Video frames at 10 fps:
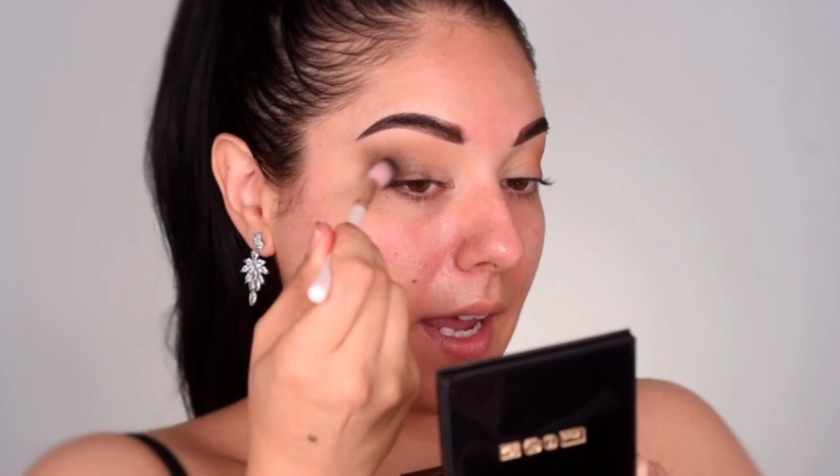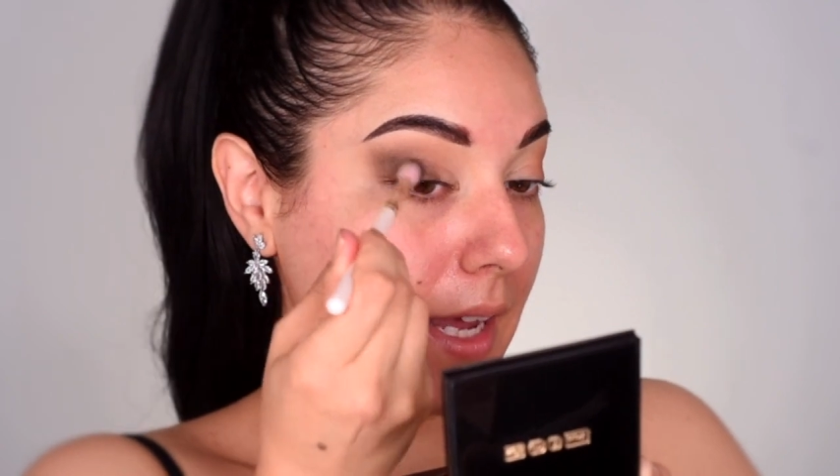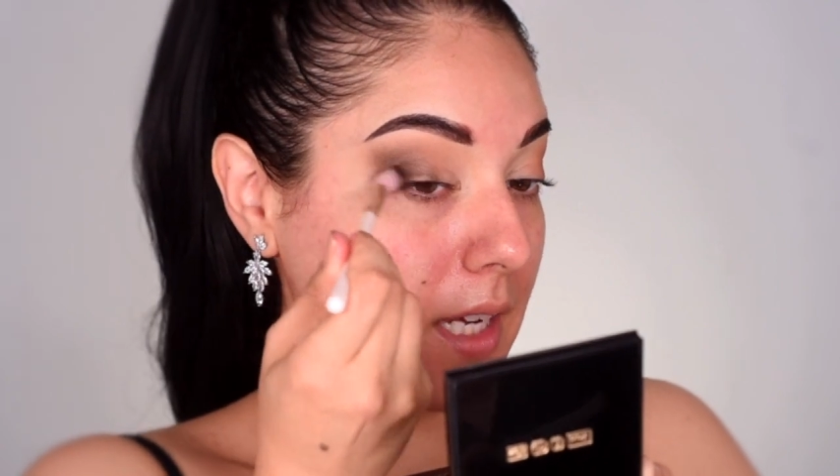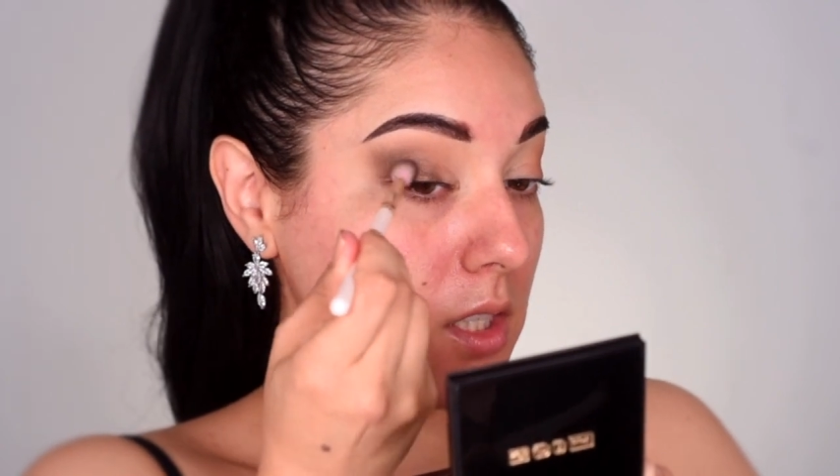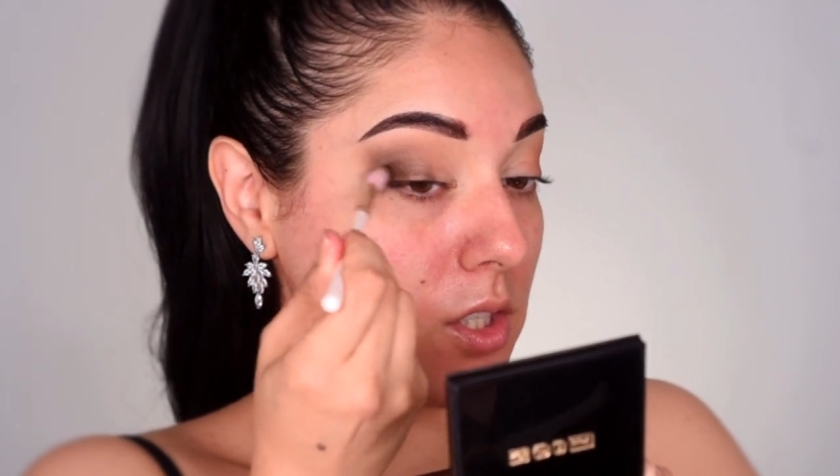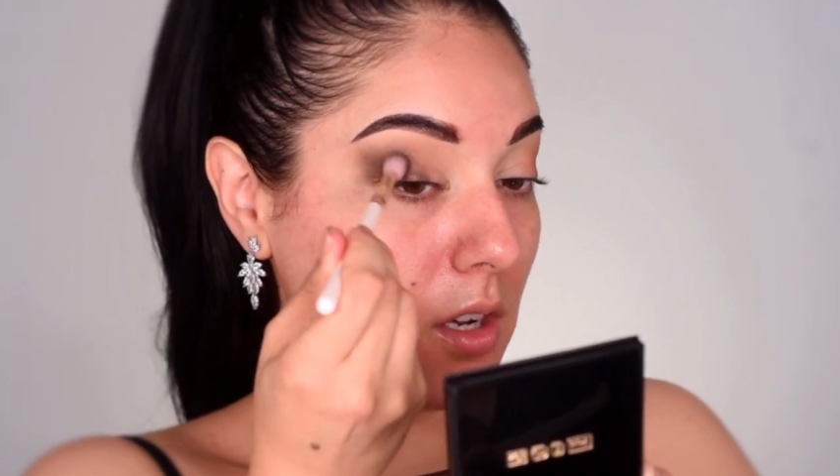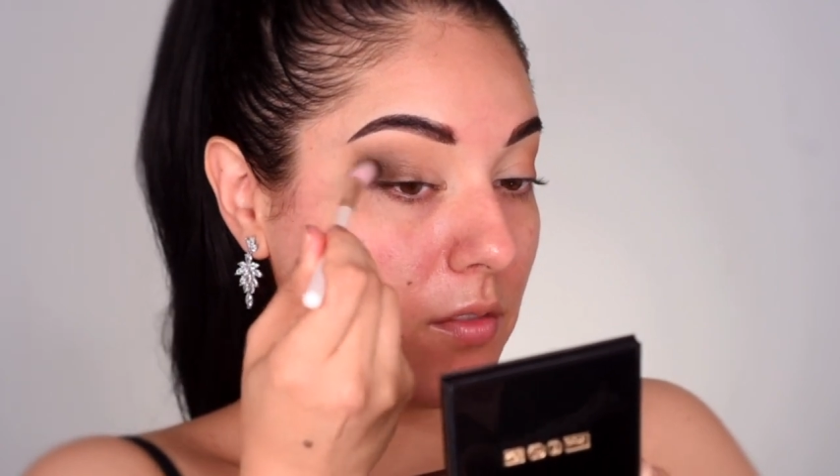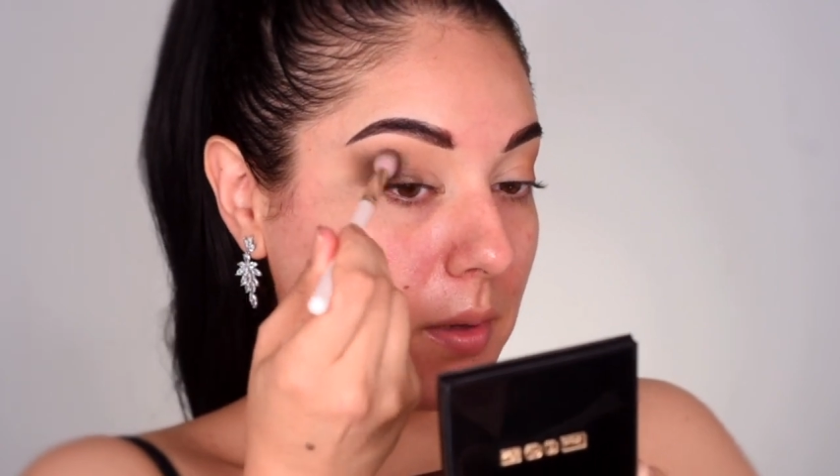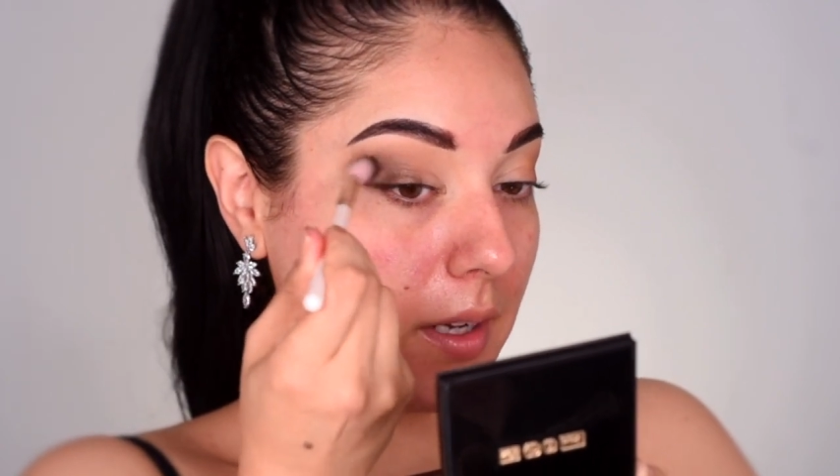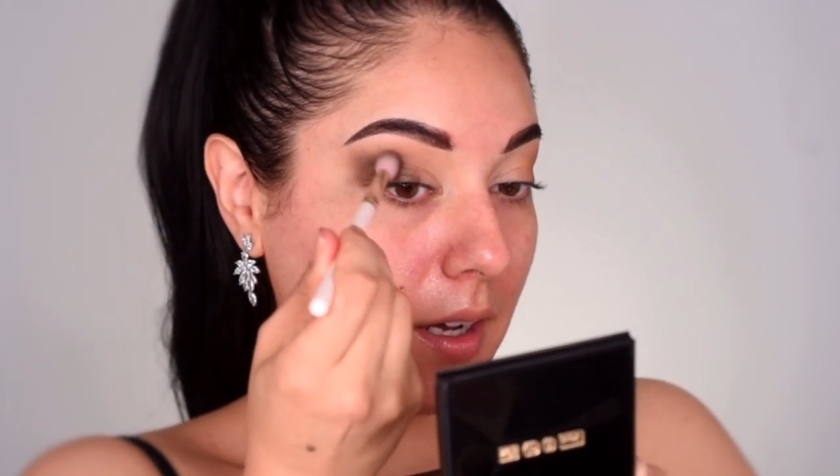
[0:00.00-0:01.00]
edge of
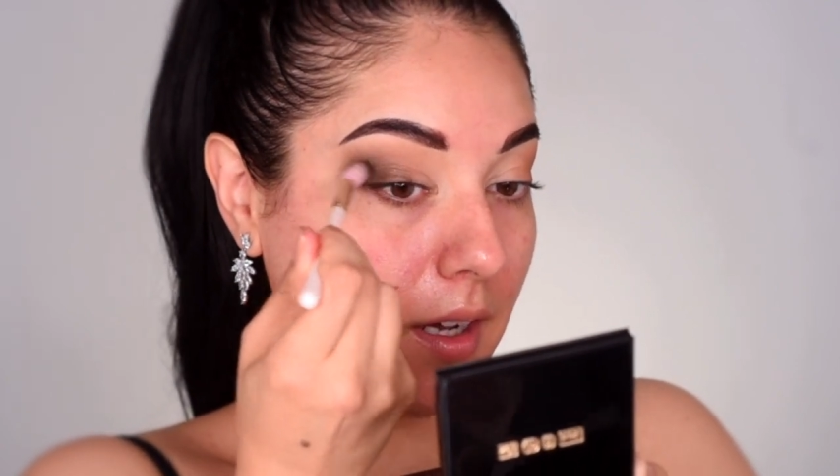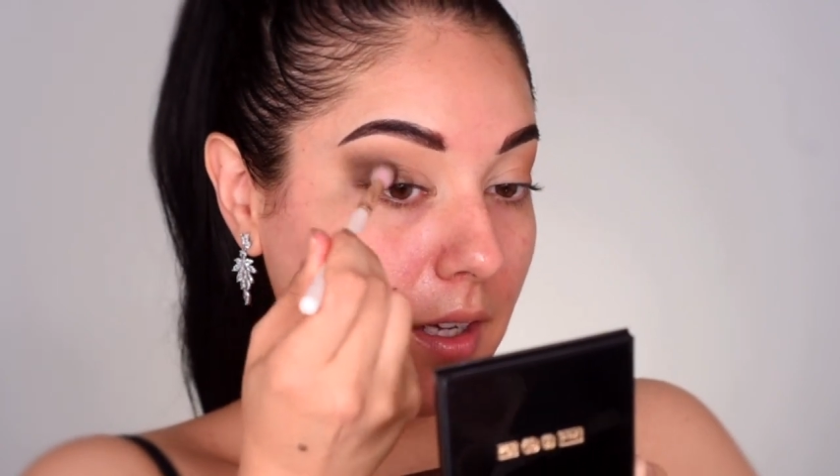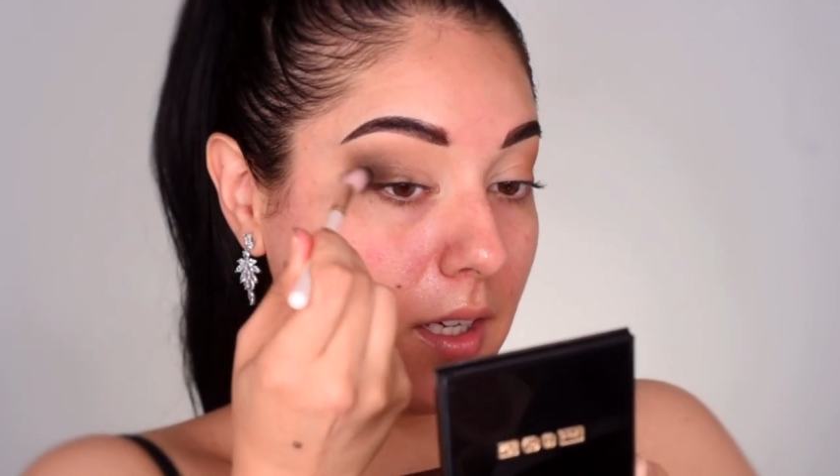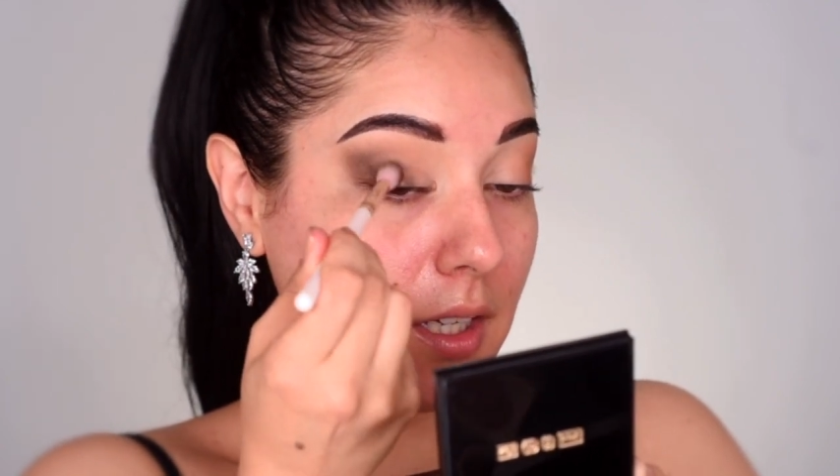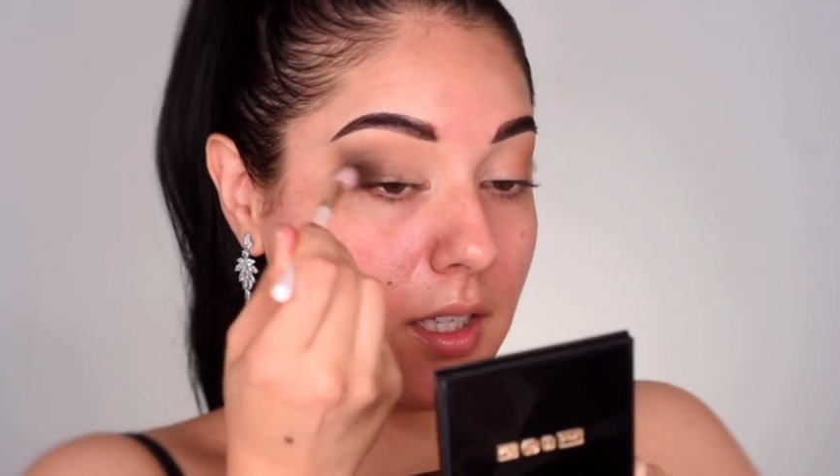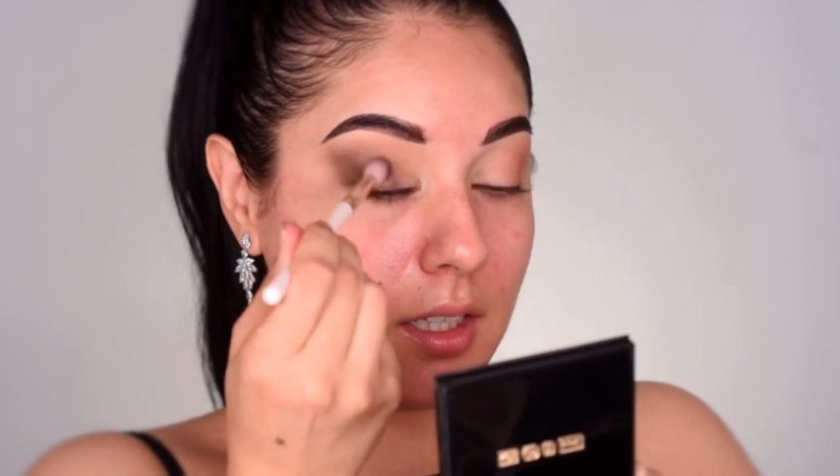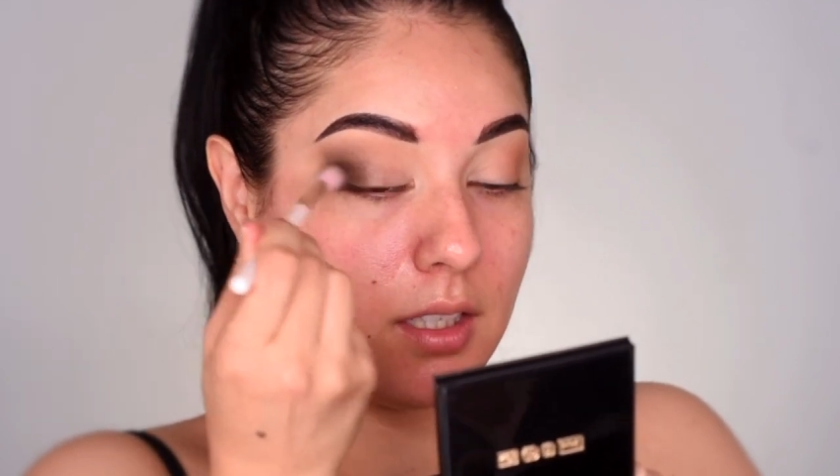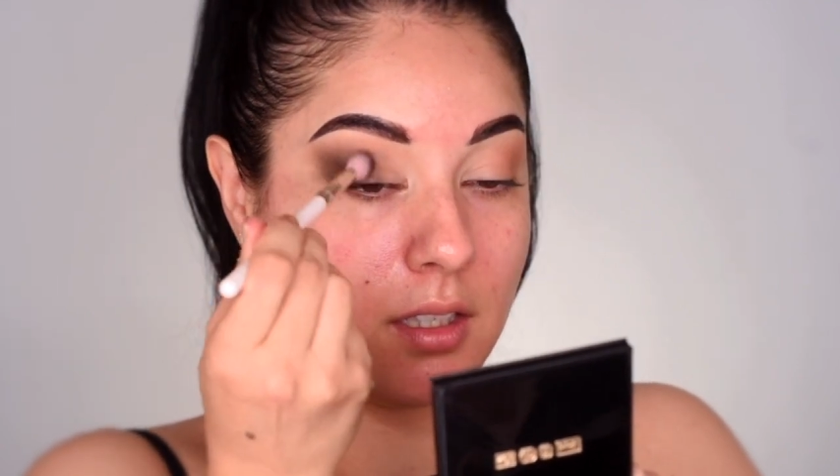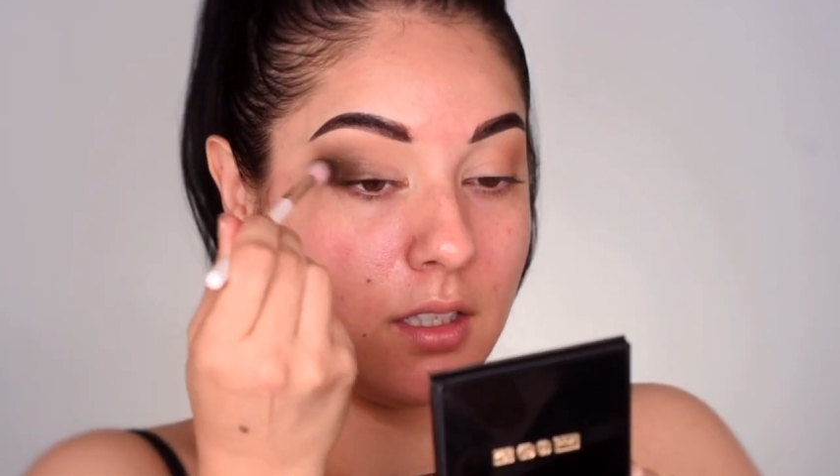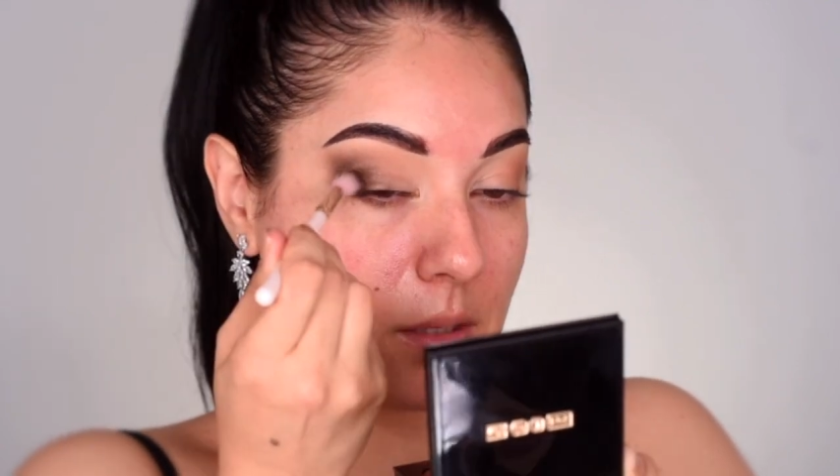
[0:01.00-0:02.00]
my eye.